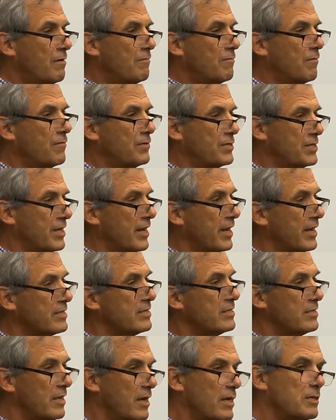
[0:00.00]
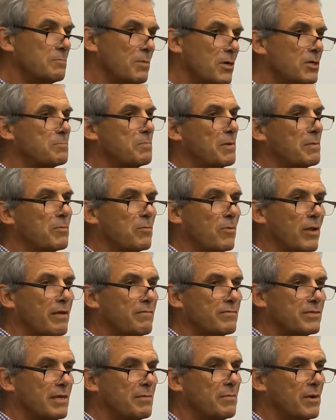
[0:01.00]
for physical exercise, most people will
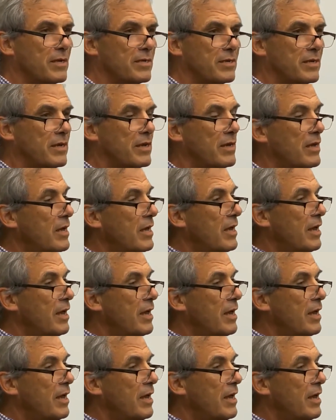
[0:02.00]
have some idea.